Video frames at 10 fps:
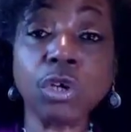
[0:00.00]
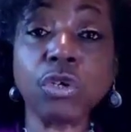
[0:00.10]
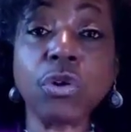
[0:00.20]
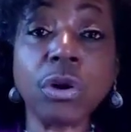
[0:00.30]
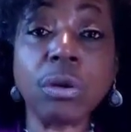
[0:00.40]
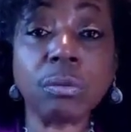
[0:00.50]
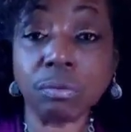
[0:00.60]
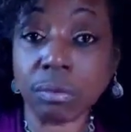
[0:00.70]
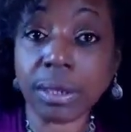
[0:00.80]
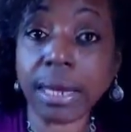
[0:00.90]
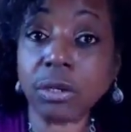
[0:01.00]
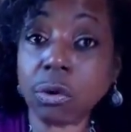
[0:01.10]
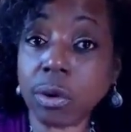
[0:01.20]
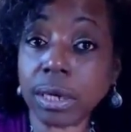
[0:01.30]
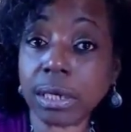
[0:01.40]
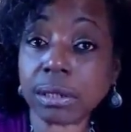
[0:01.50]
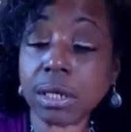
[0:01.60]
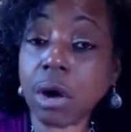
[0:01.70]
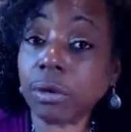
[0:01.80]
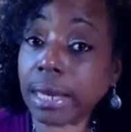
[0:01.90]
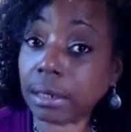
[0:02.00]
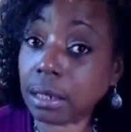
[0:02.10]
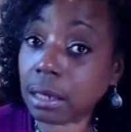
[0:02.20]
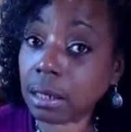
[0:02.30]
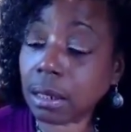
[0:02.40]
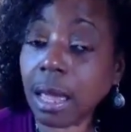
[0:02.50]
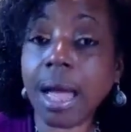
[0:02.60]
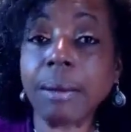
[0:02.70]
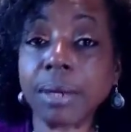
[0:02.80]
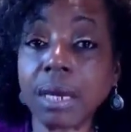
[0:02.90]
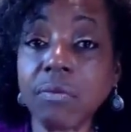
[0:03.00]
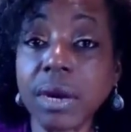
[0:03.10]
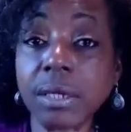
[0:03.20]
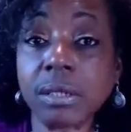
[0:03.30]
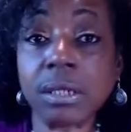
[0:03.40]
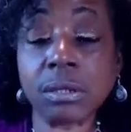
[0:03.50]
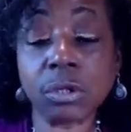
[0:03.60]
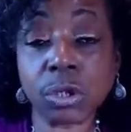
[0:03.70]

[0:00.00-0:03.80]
you're letting your audience know now look i'm getting ready to,